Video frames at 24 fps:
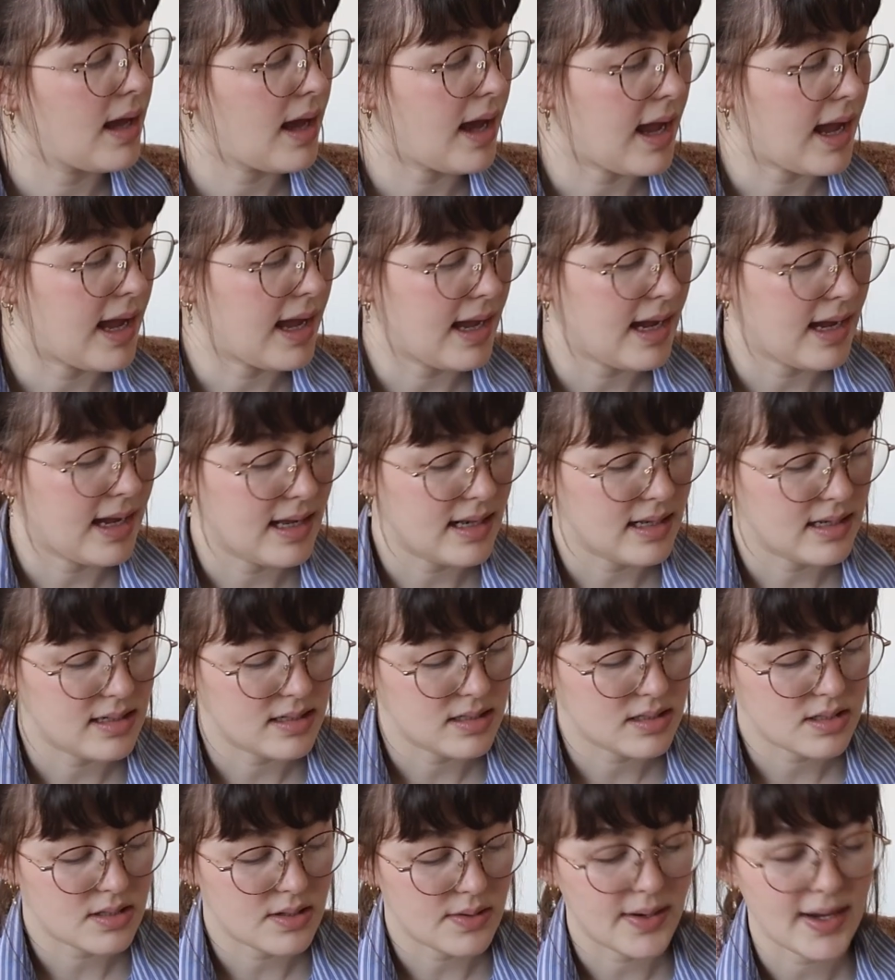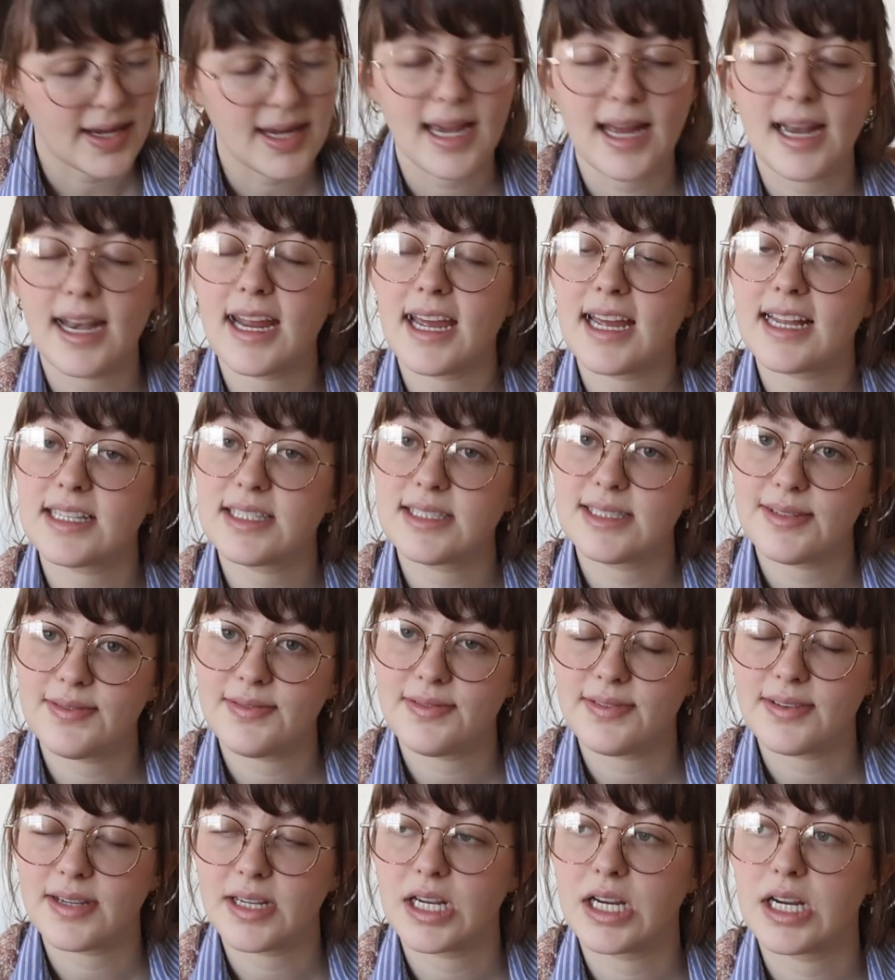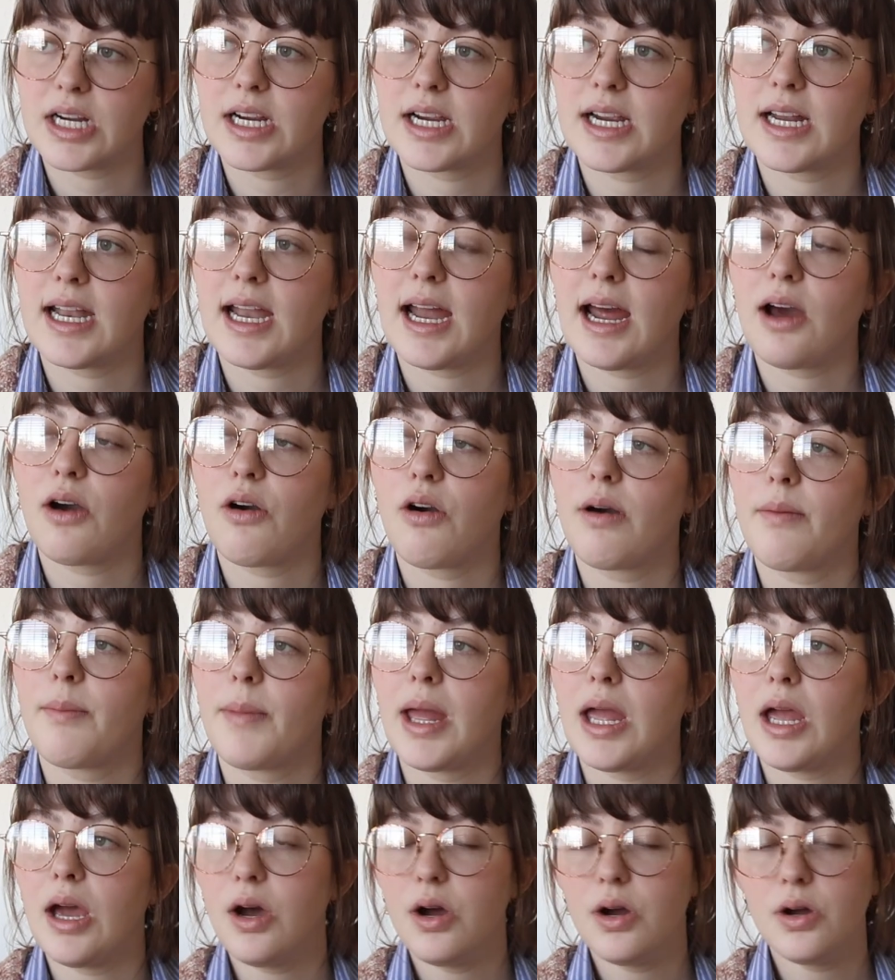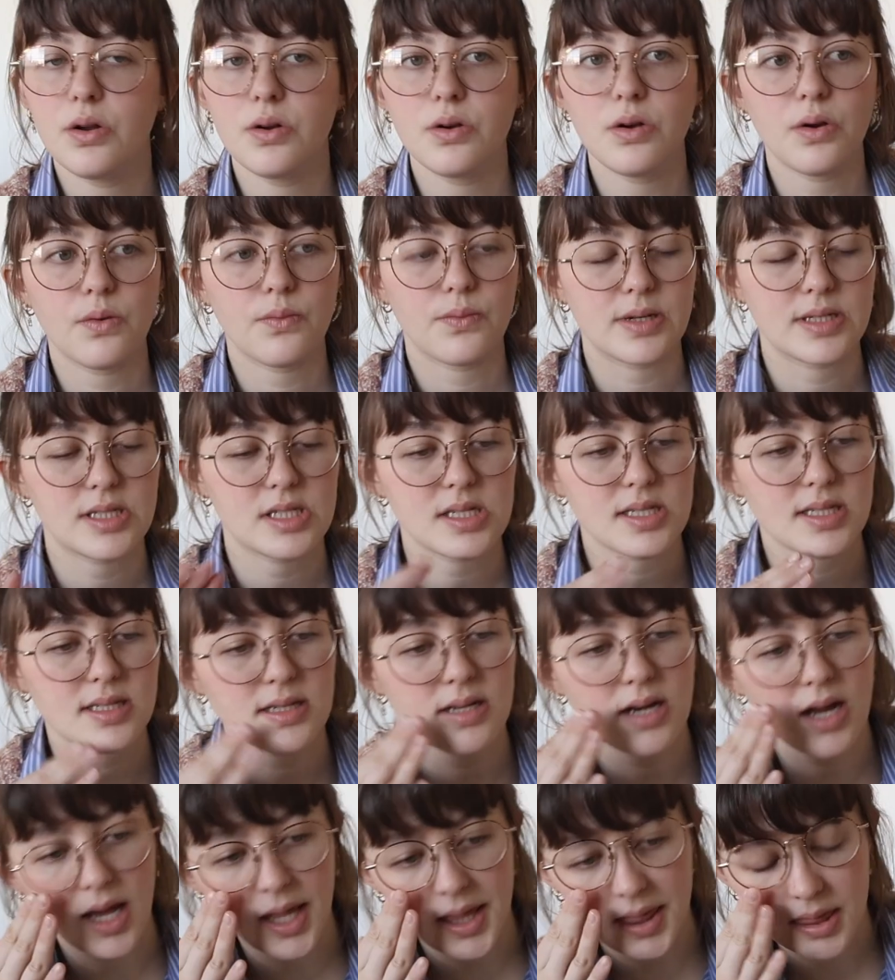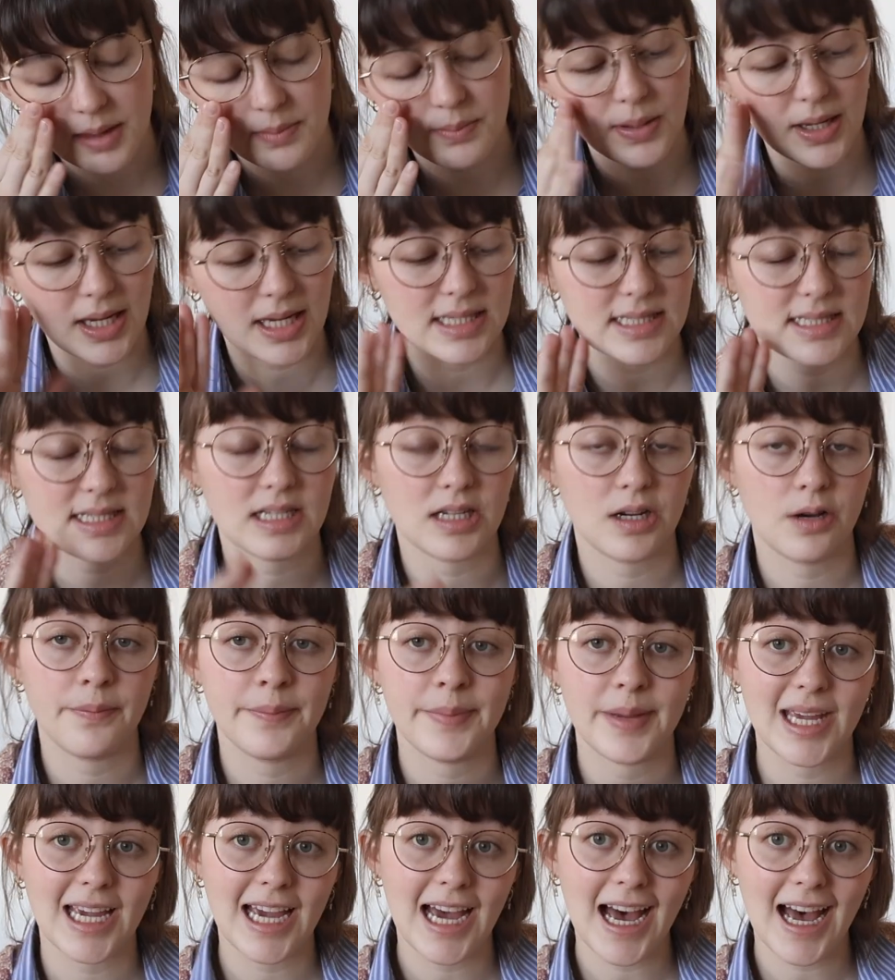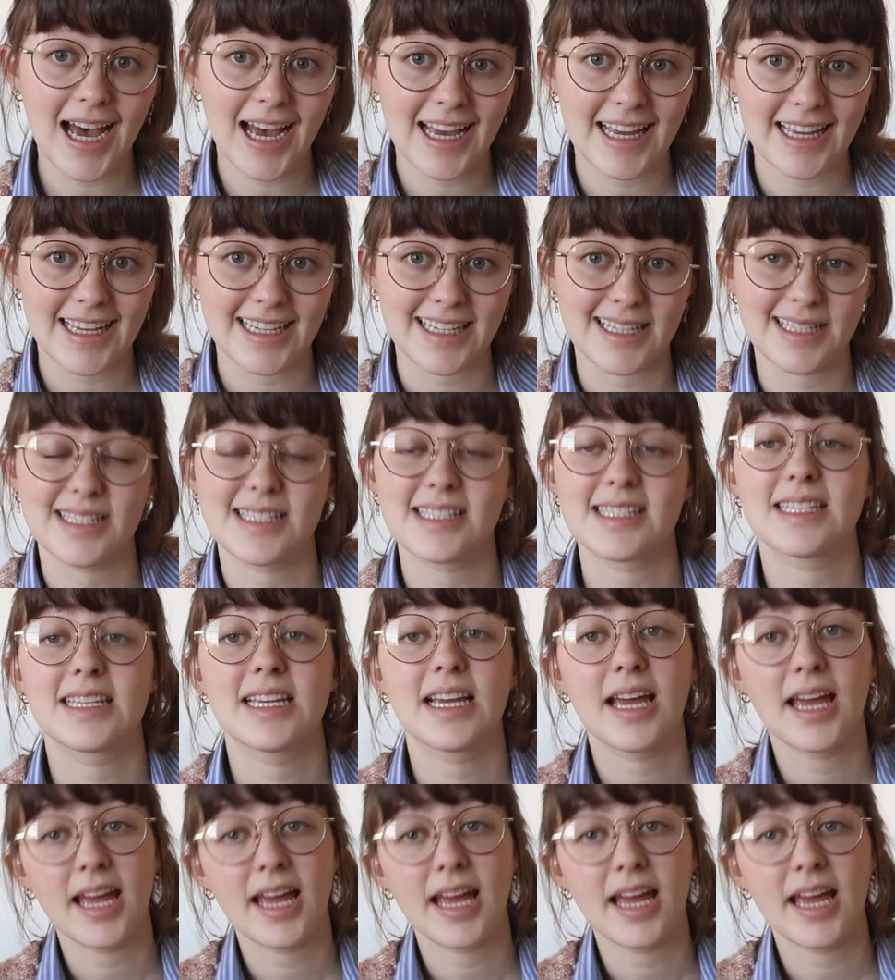and so I kind of had to figure it out on my own, which is not the biggest deal because